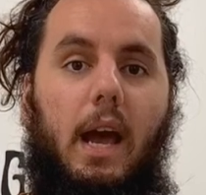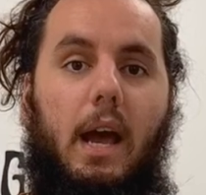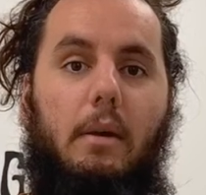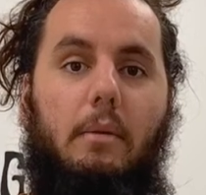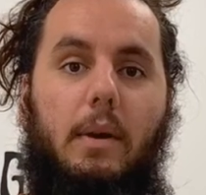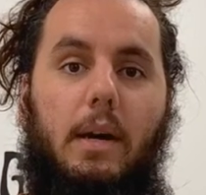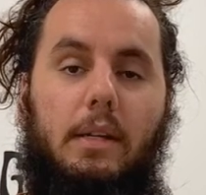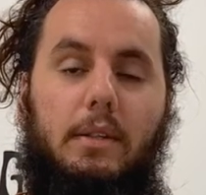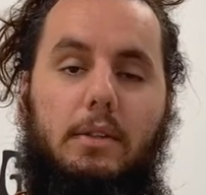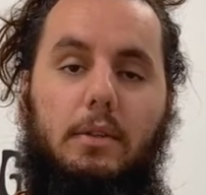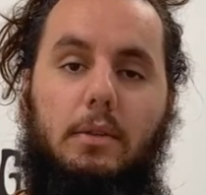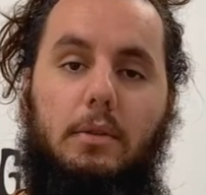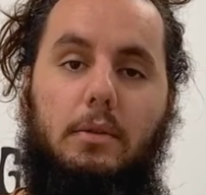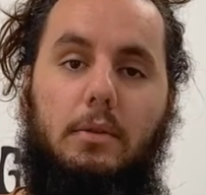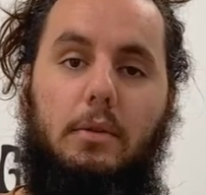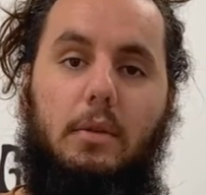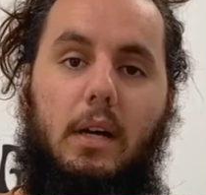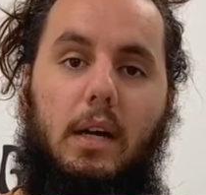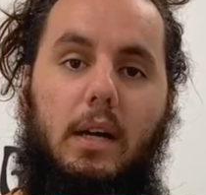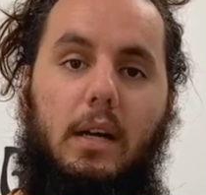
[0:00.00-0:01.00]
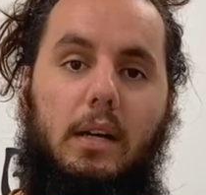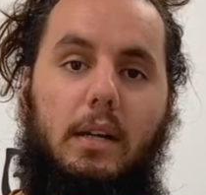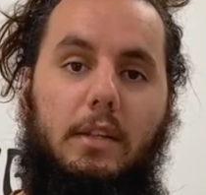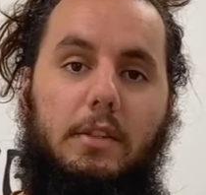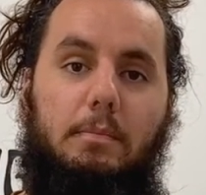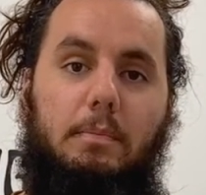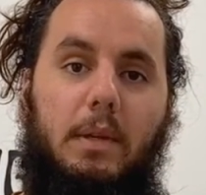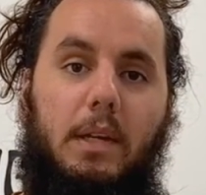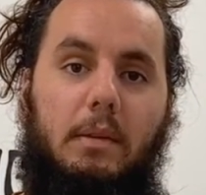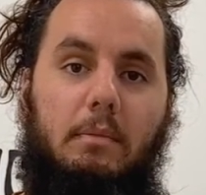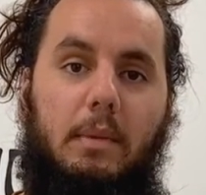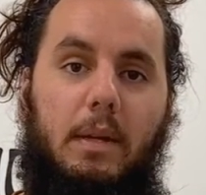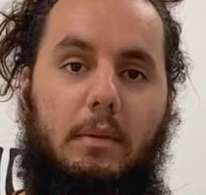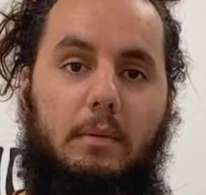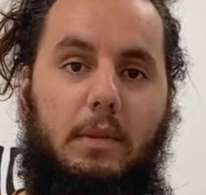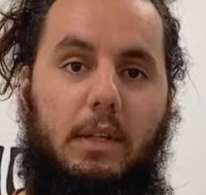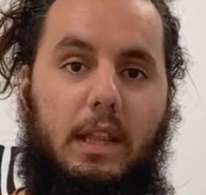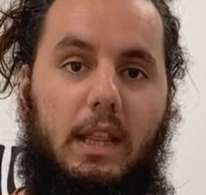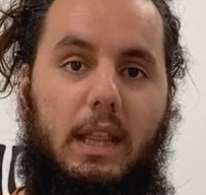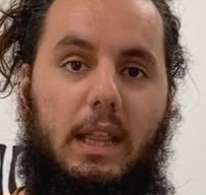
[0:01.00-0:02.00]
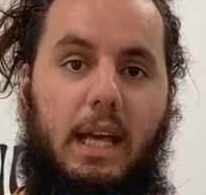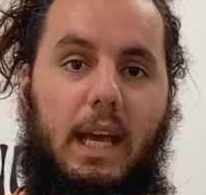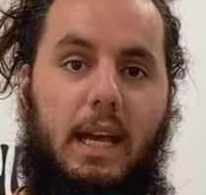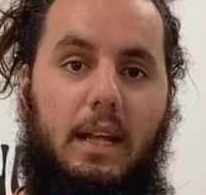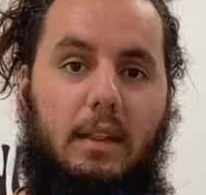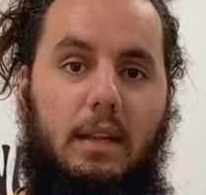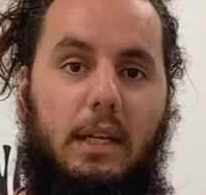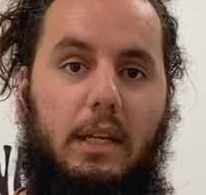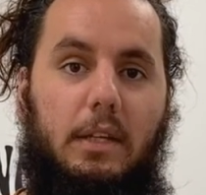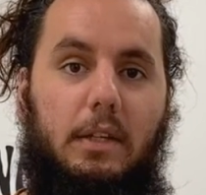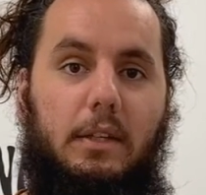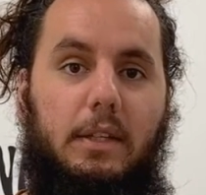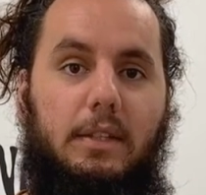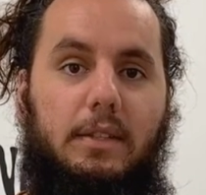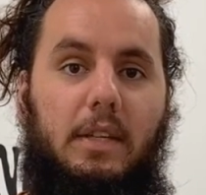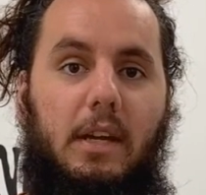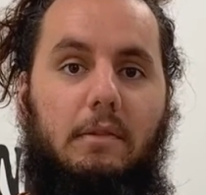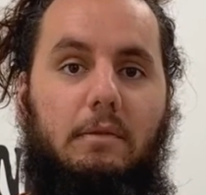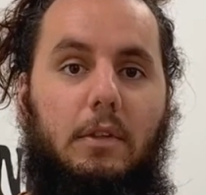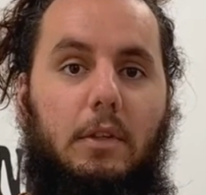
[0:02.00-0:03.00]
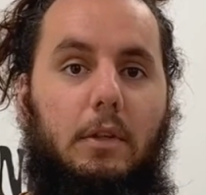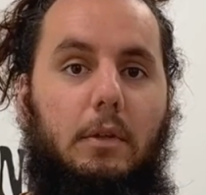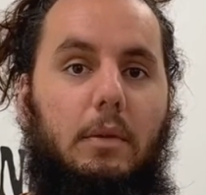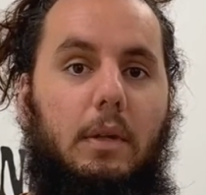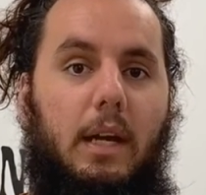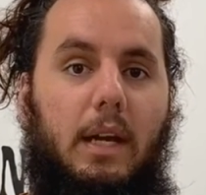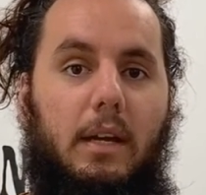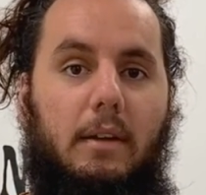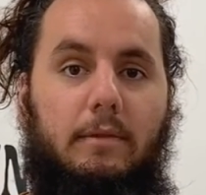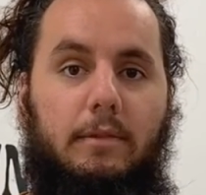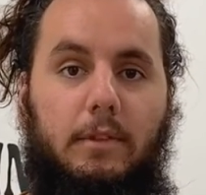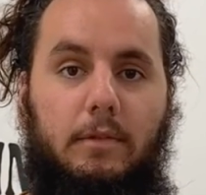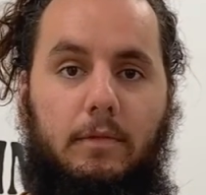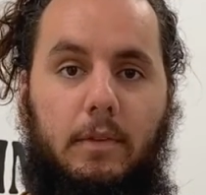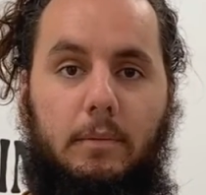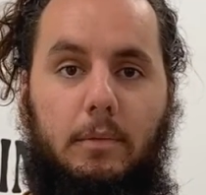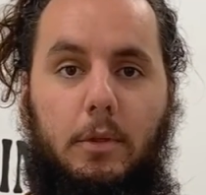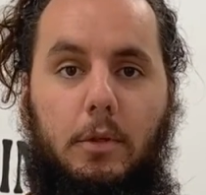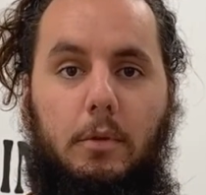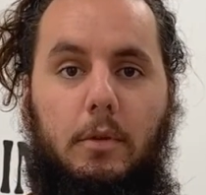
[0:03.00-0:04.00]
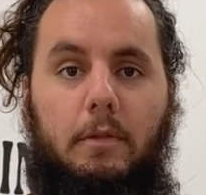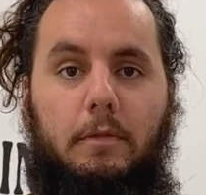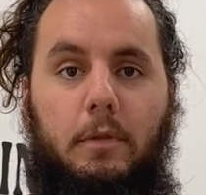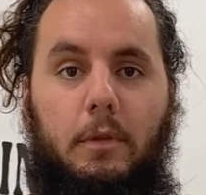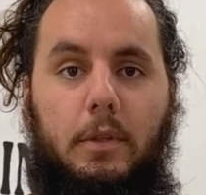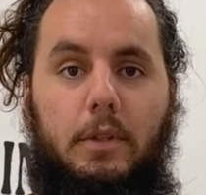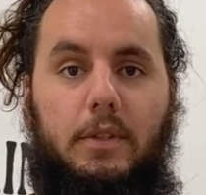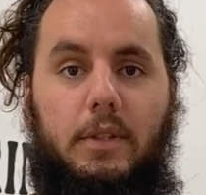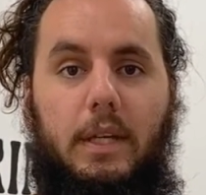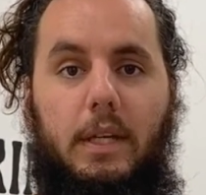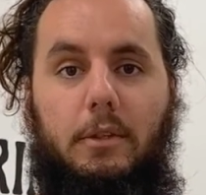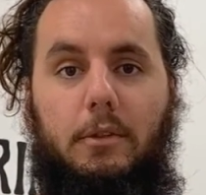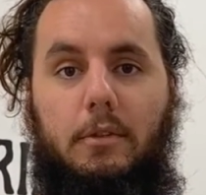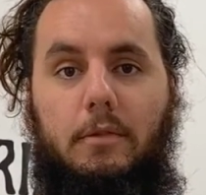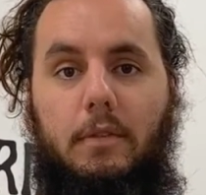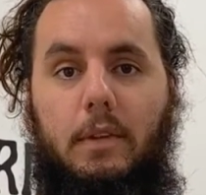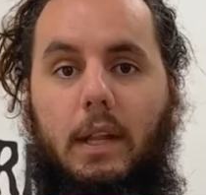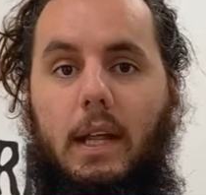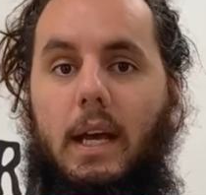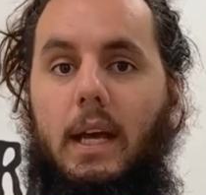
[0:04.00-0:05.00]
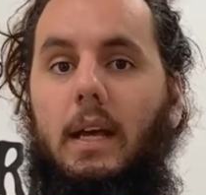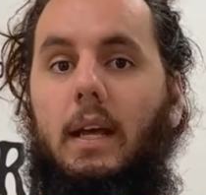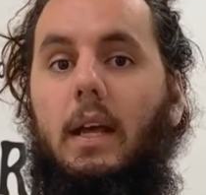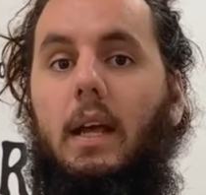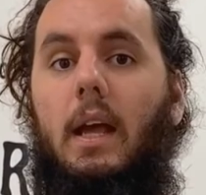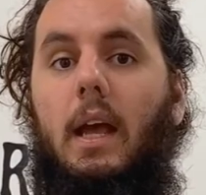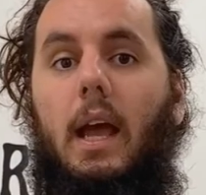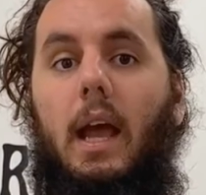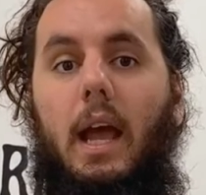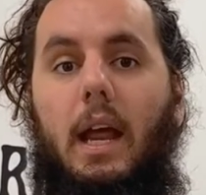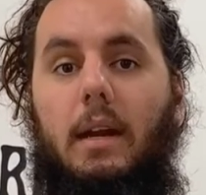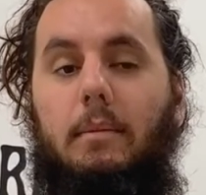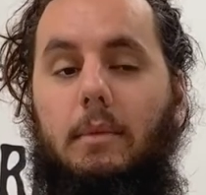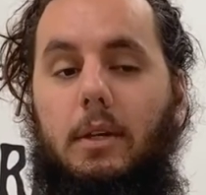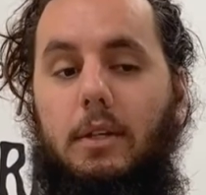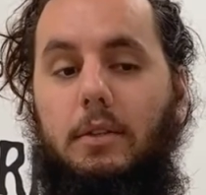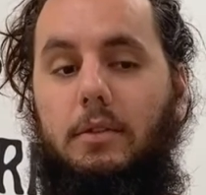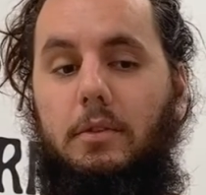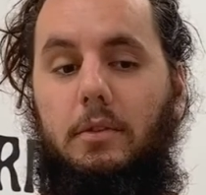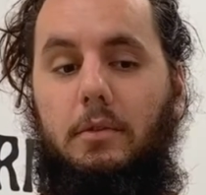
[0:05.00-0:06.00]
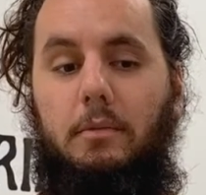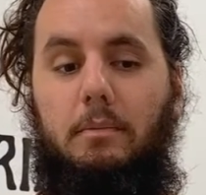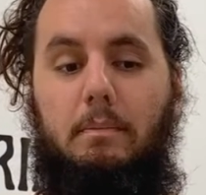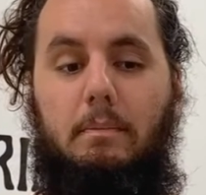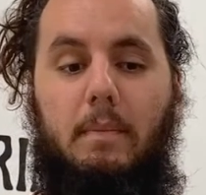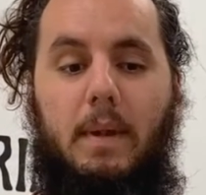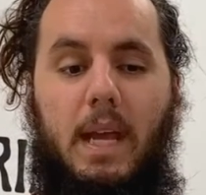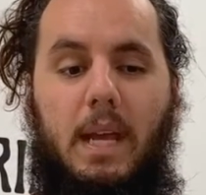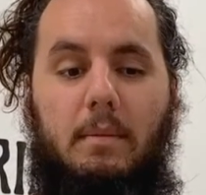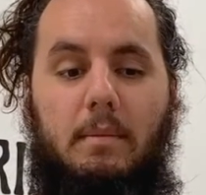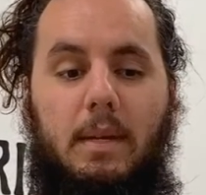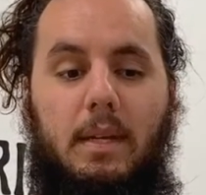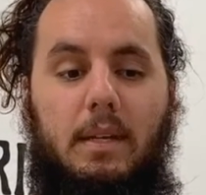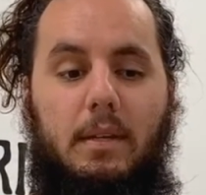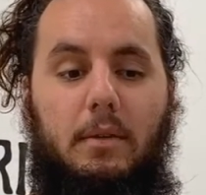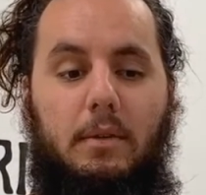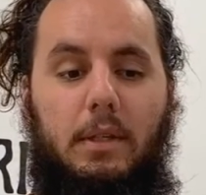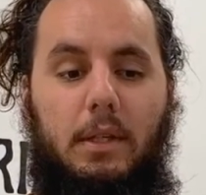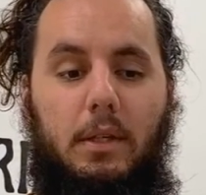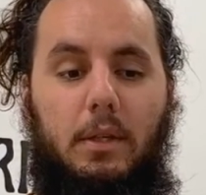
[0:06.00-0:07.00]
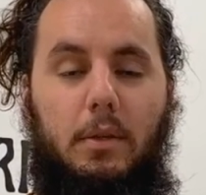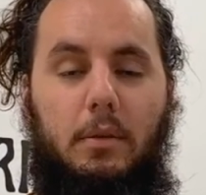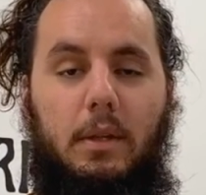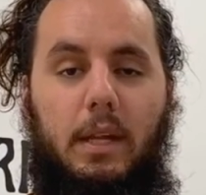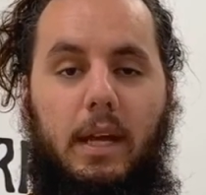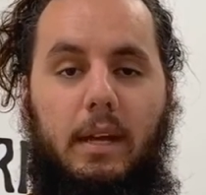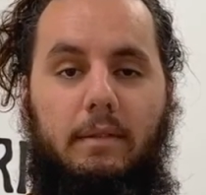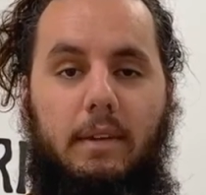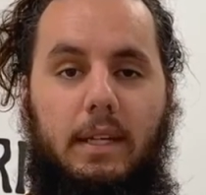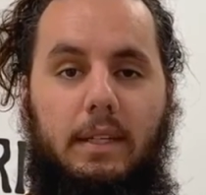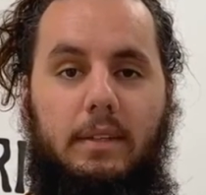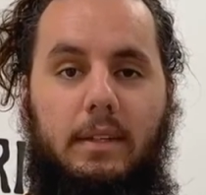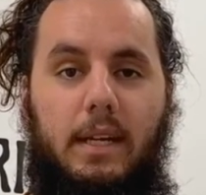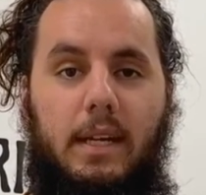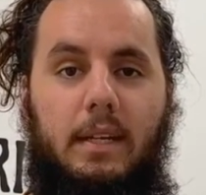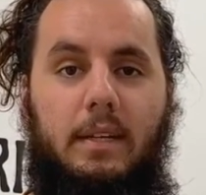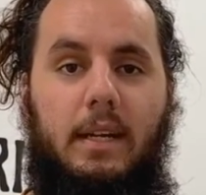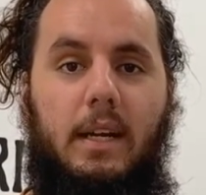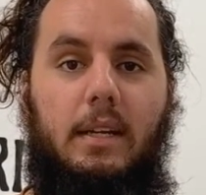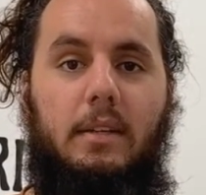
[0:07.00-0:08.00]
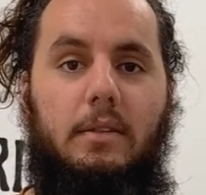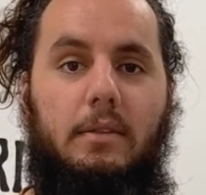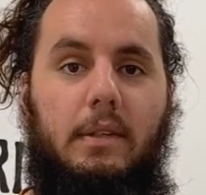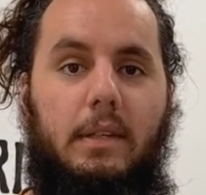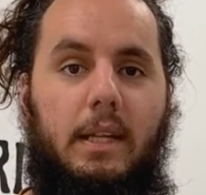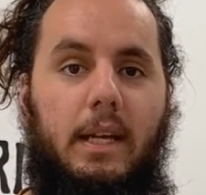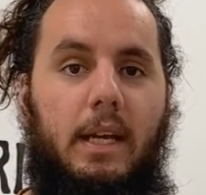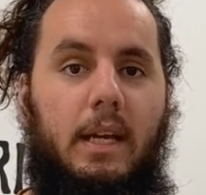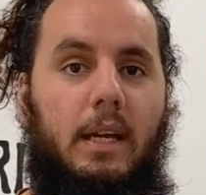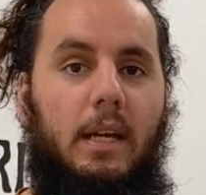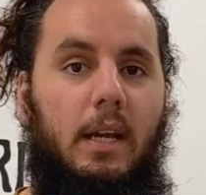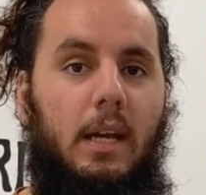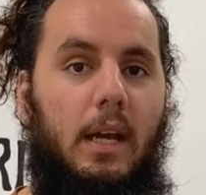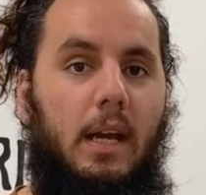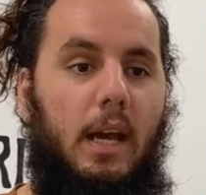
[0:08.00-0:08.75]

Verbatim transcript: I want to experiment with that later this afternoon. I have from 2 to 4 scheduled for that, and I'm also maybe going to go live on TikTok doing that.